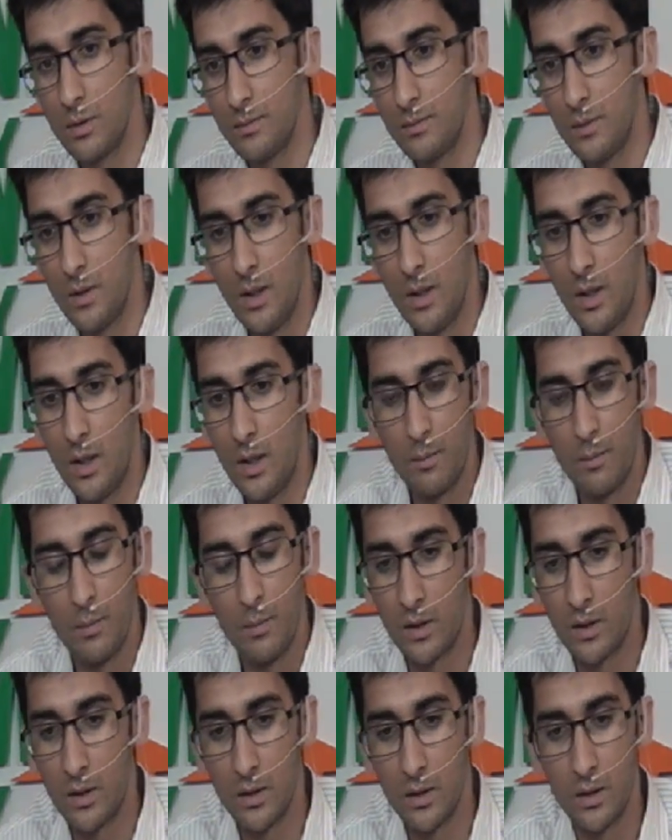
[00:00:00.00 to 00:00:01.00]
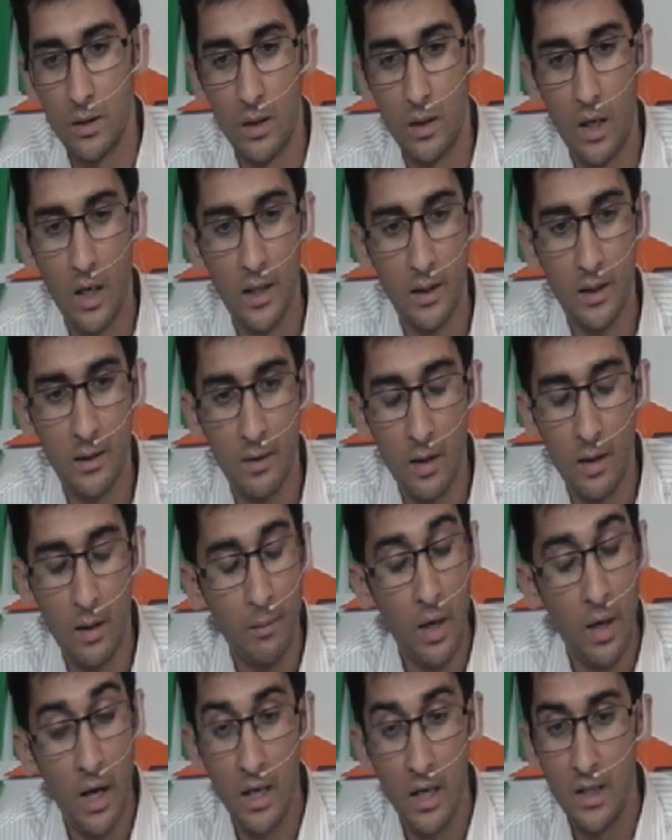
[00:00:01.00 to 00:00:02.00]
Uh, but uh, I
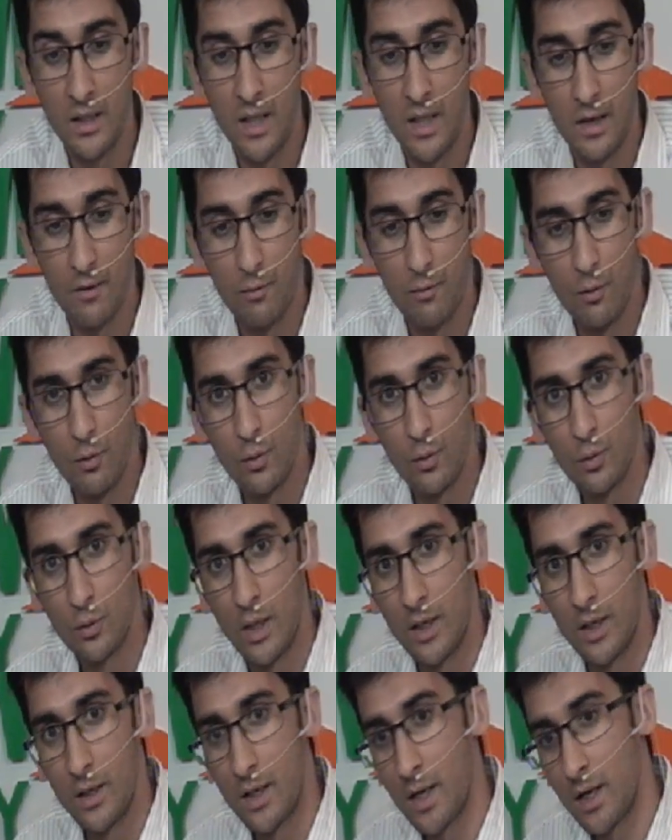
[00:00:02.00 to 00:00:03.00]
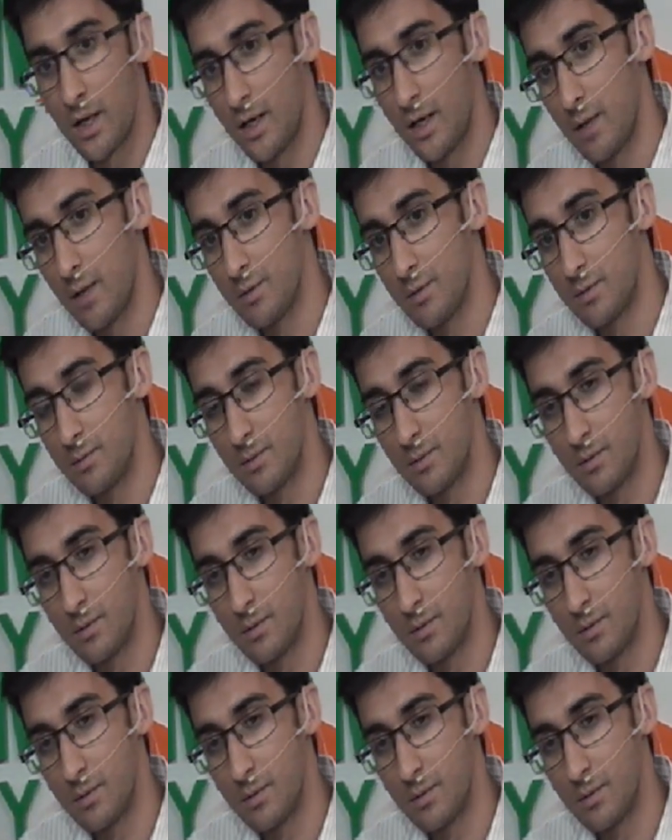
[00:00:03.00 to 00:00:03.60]
am highly thankful to the entire DAMS,